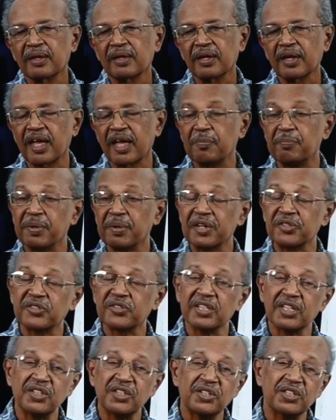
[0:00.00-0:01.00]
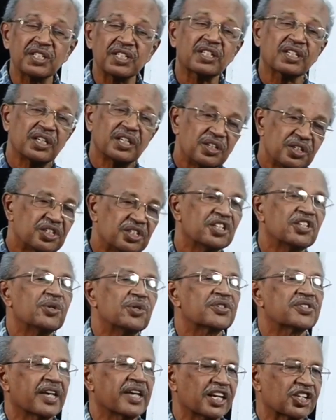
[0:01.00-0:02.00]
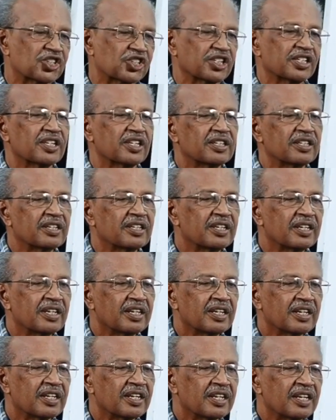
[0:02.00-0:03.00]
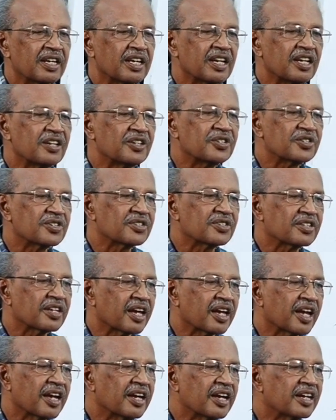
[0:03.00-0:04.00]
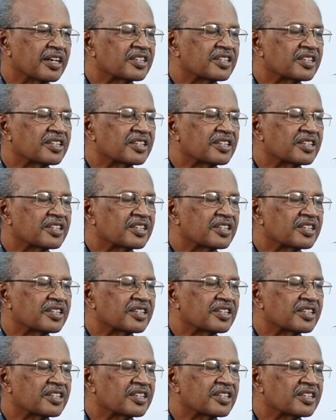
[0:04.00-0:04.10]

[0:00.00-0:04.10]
a present continuous action is a